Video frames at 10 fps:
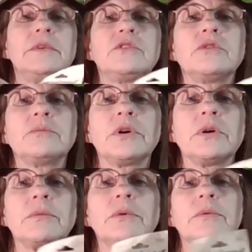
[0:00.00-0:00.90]
there's some
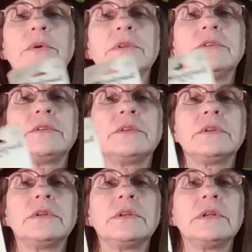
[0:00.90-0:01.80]
purple ones.
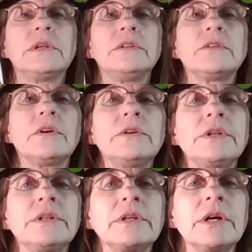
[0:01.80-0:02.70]
It's hard to
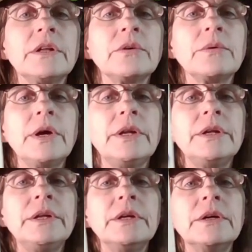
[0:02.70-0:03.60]
get the color right
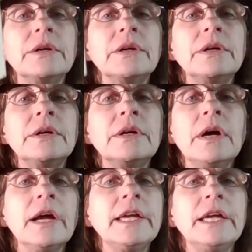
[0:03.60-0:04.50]
in here.
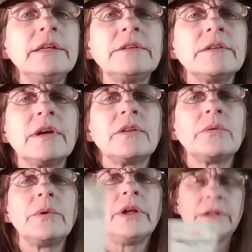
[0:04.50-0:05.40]
I can't get the
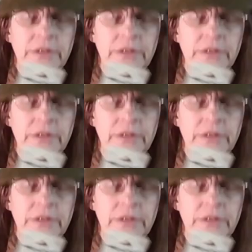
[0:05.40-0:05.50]
color right